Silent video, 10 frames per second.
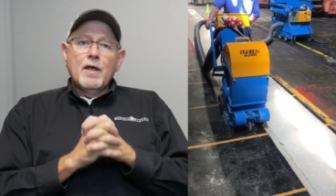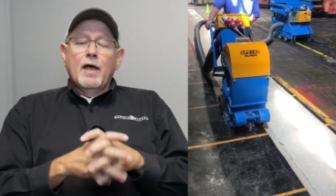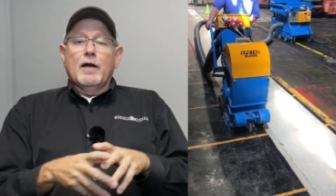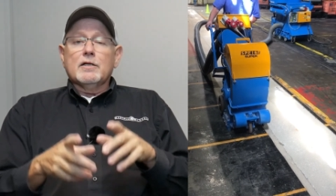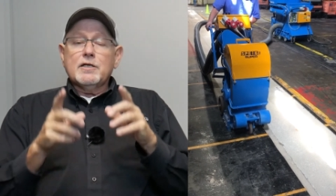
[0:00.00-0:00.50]

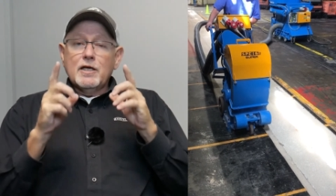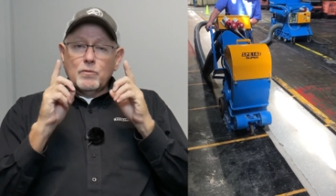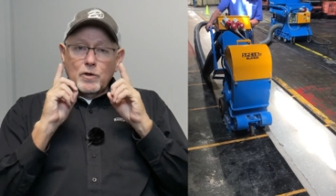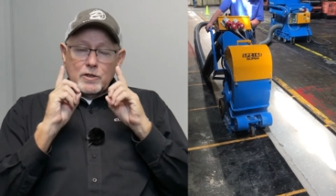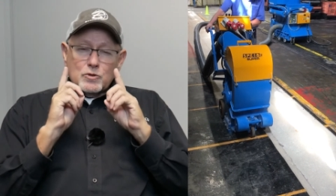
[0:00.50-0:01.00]
And I'll tell
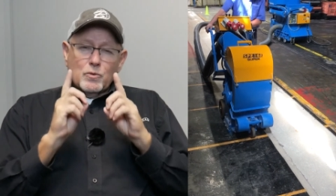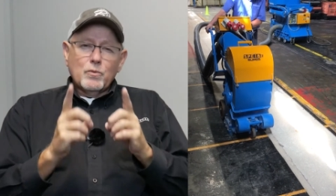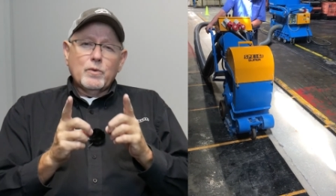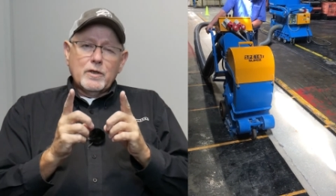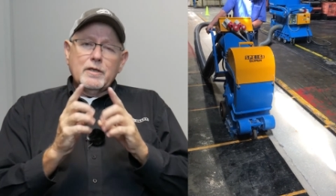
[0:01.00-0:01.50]
you what is
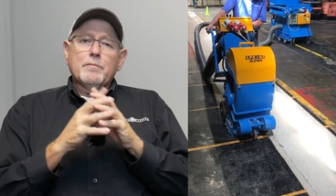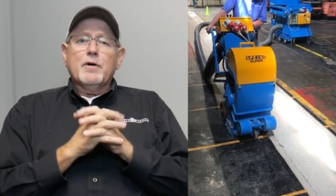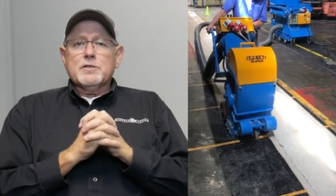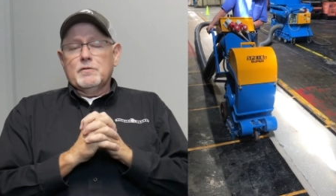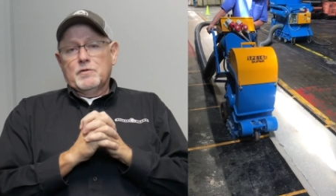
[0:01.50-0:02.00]
really
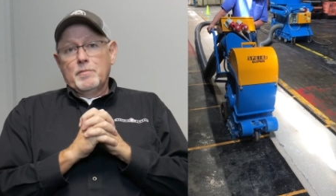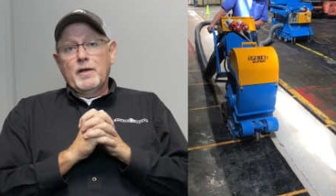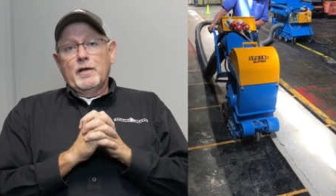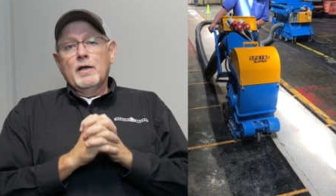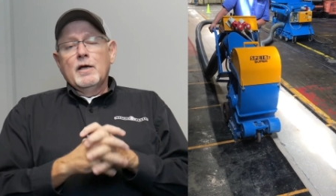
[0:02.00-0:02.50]
impressive to
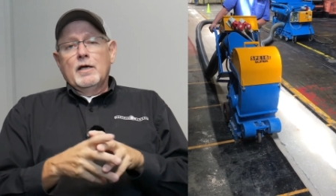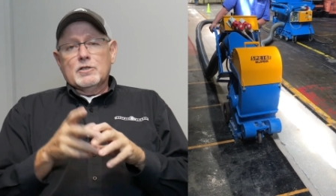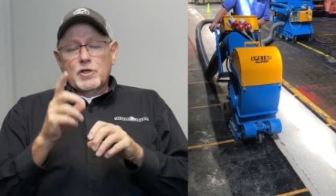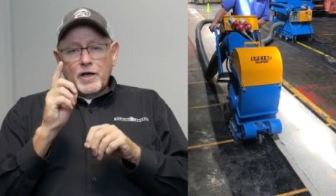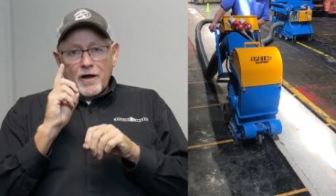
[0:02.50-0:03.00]
me
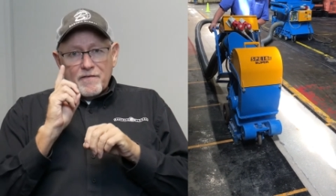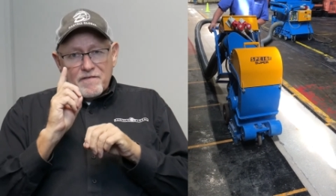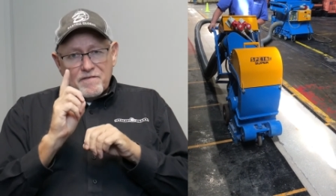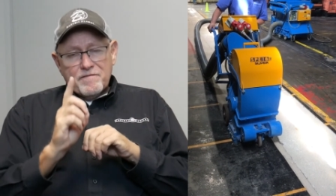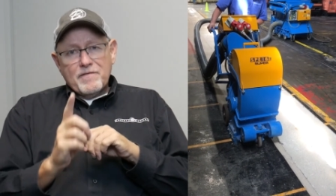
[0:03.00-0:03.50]
is look how
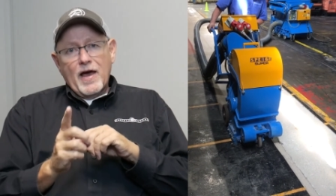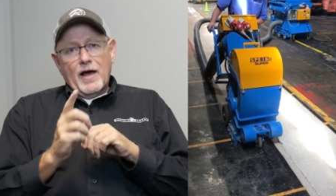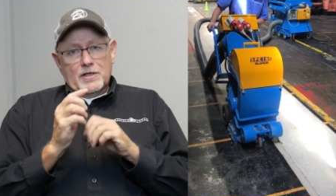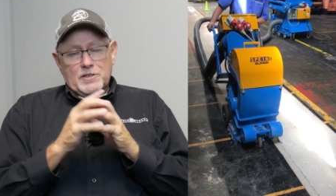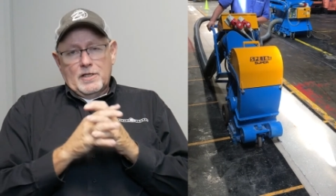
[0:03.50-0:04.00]

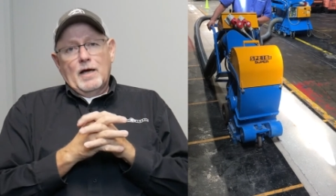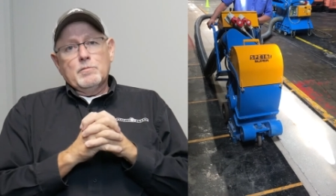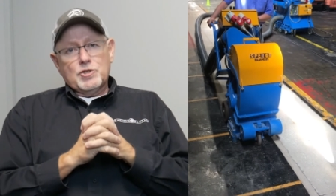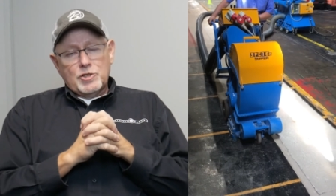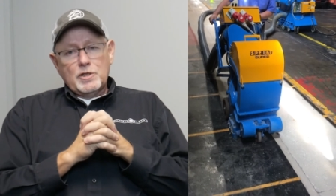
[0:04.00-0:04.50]
fast that
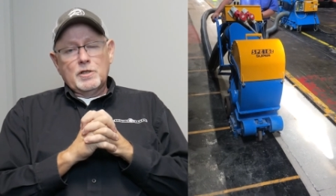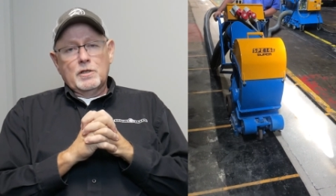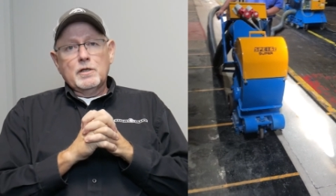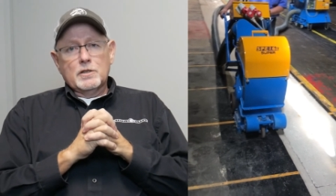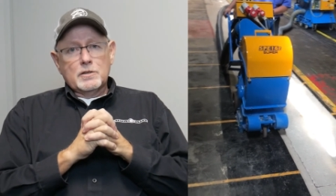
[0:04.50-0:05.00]

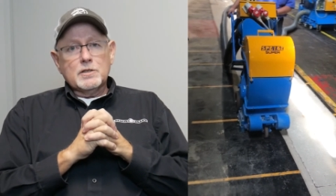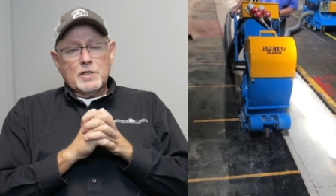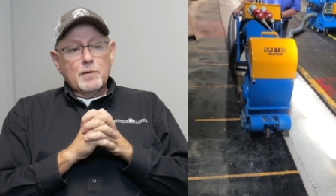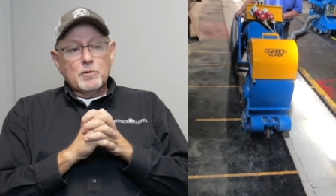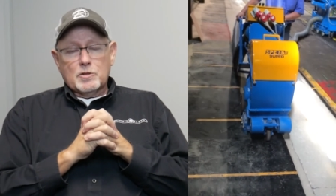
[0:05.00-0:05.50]
machine is
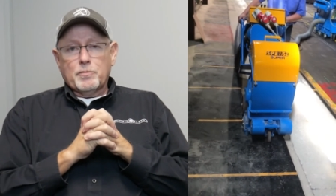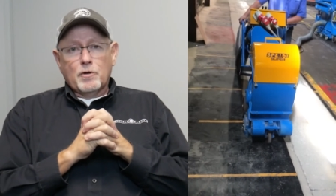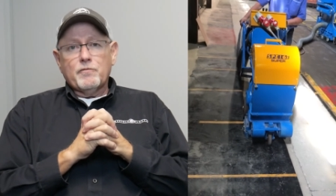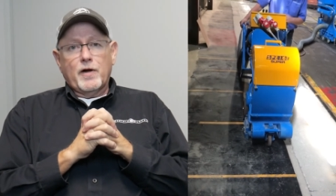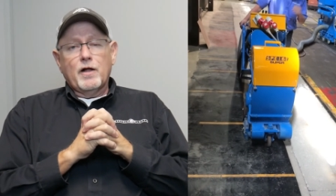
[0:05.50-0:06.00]
able to
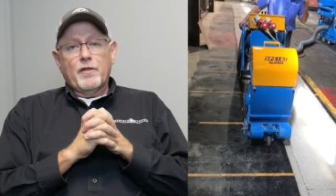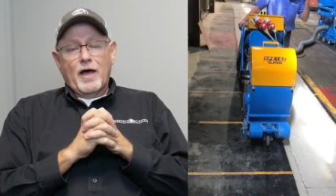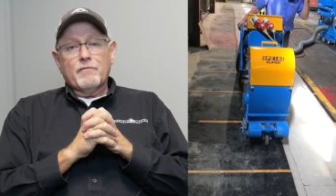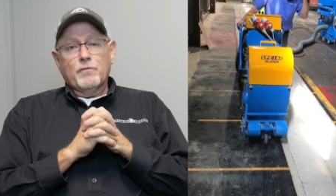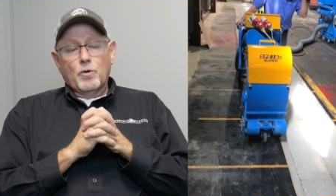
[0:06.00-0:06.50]
profile
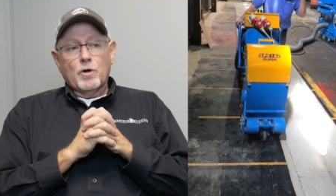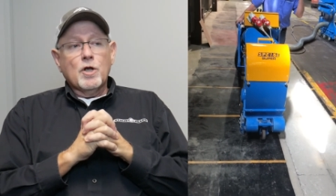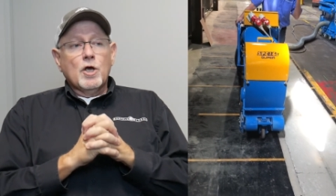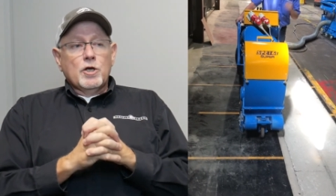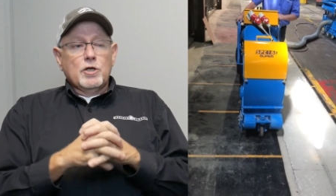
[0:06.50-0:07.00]
that floor.
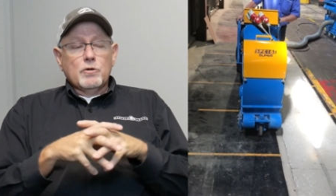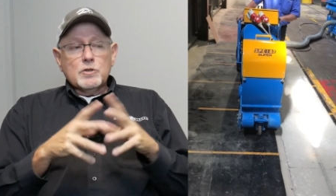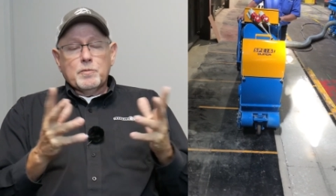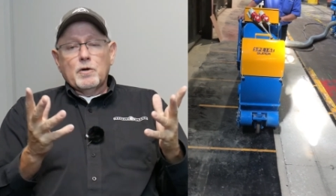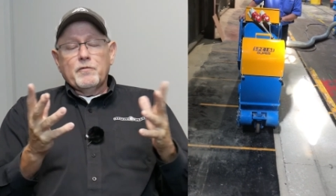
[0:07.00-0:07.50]
You know,
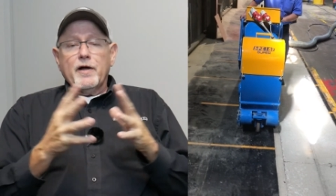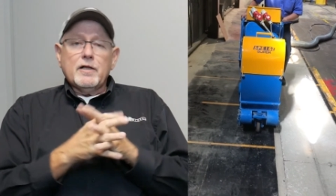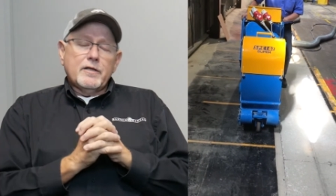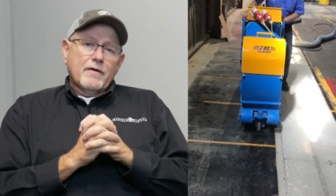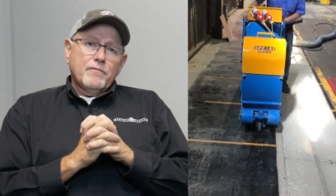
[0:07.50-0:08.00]
it's
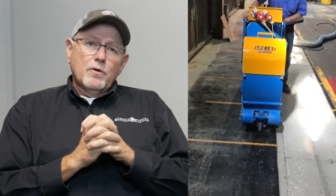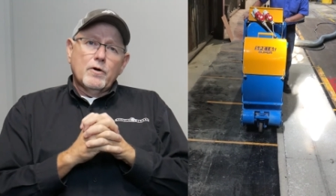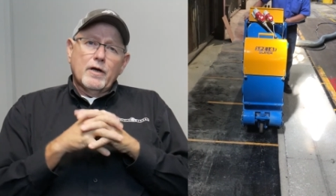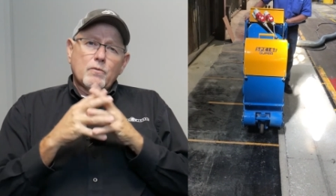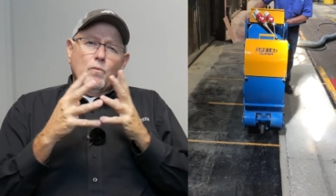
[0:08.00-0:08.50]
profiling that
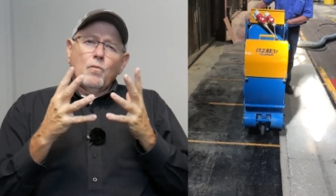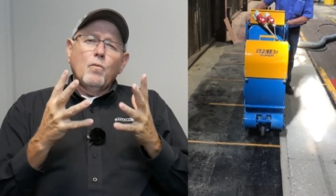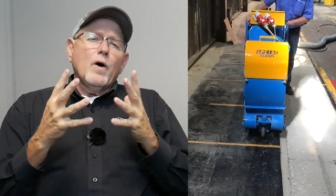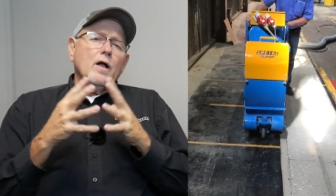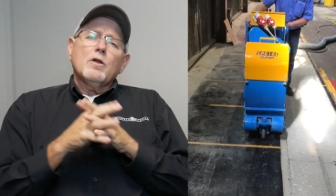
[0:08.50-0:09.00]
floor at
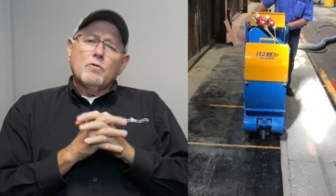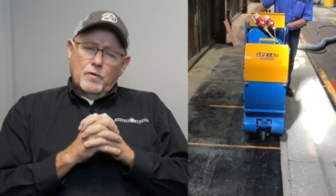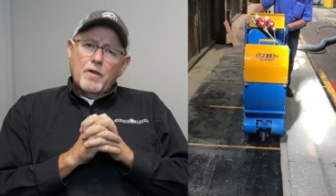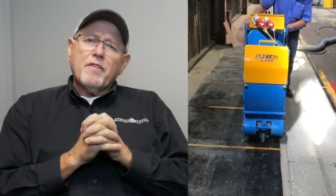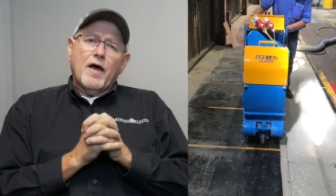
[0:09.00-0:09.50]
well
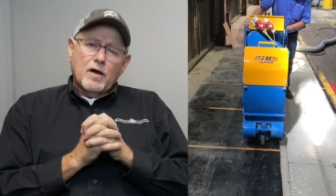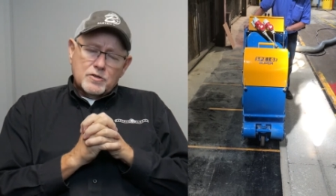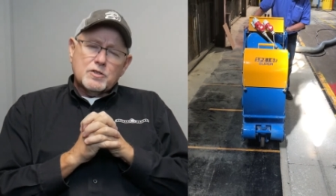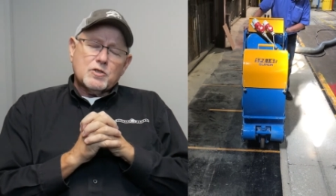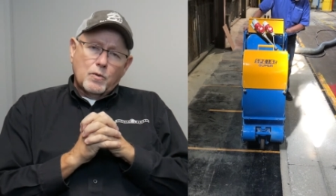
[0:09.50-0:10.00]
over
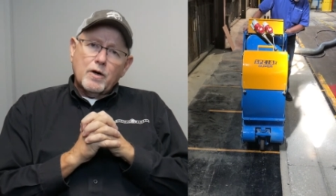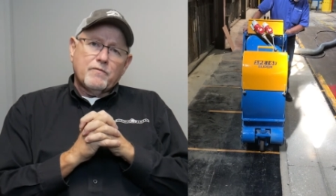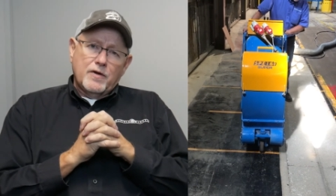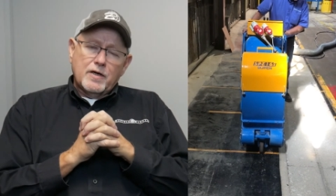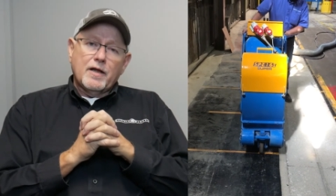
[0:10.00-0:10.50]
1,000 square
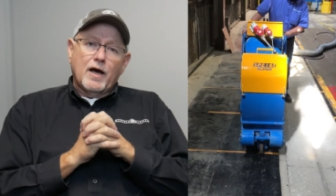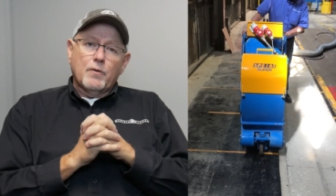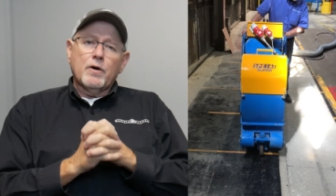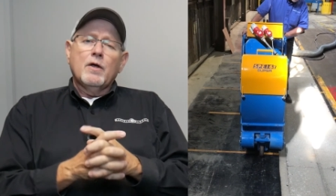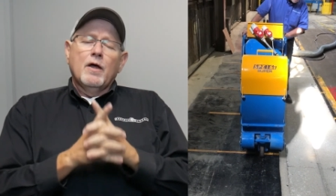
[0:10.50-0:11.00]
feet an
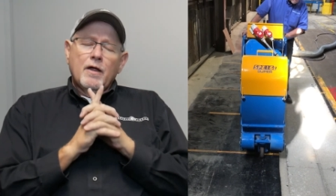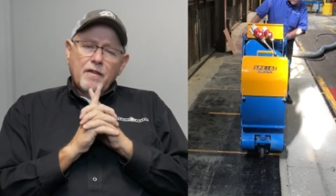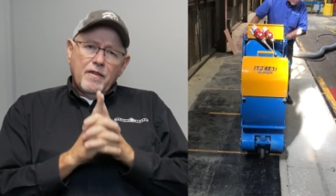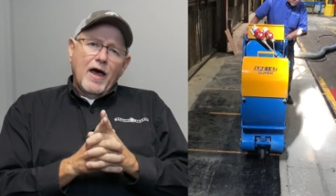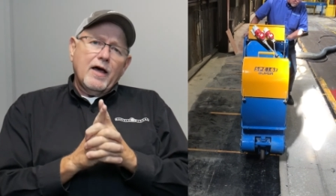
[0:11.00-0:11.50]
hour.
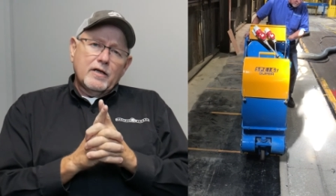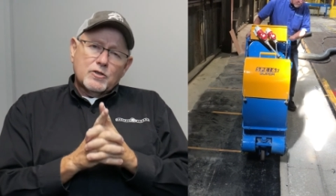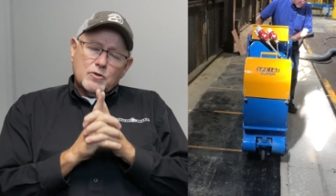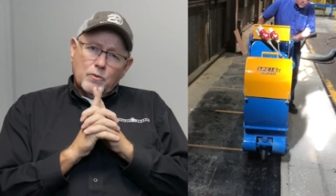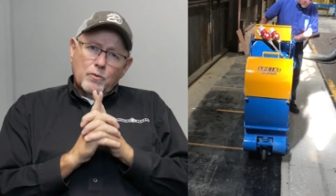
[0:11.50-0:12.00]
That
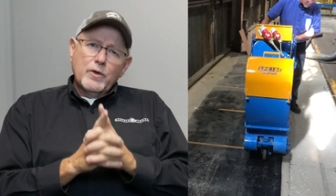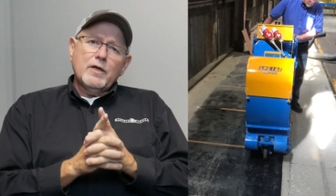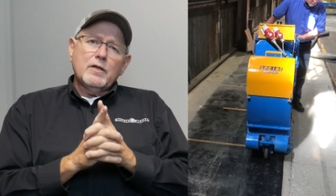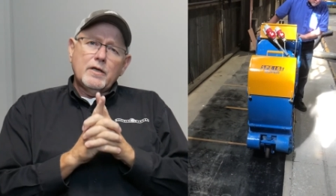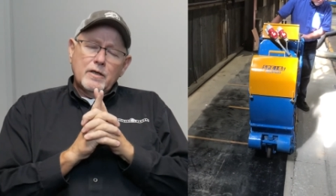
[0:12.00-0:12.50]
is
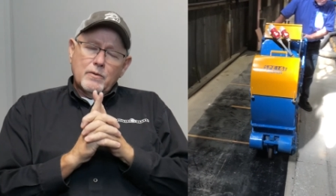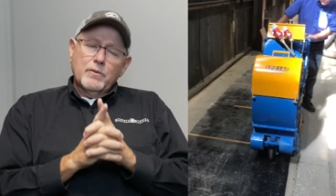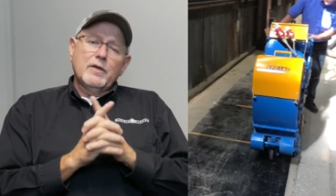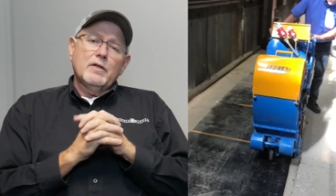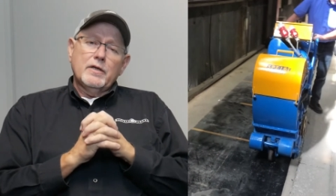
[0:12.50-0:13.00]

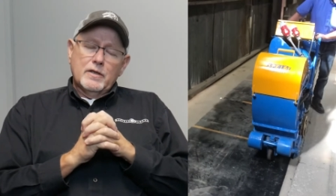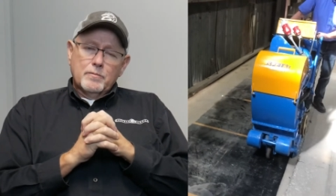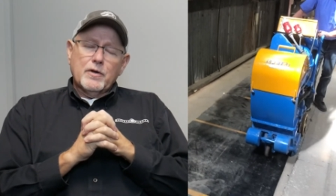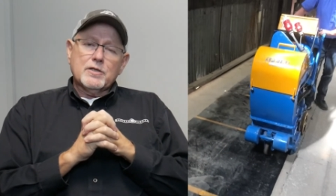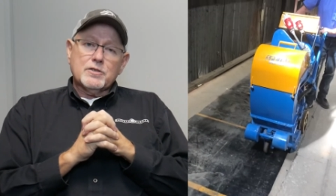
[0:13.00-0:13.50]
really
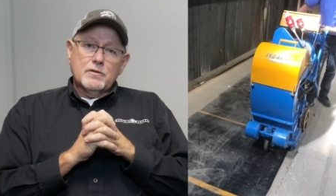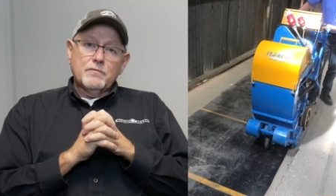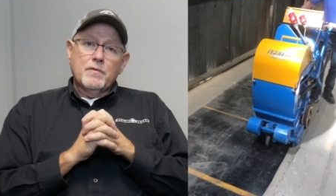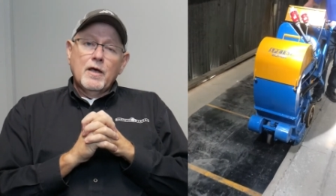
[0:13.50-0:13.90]
impressive.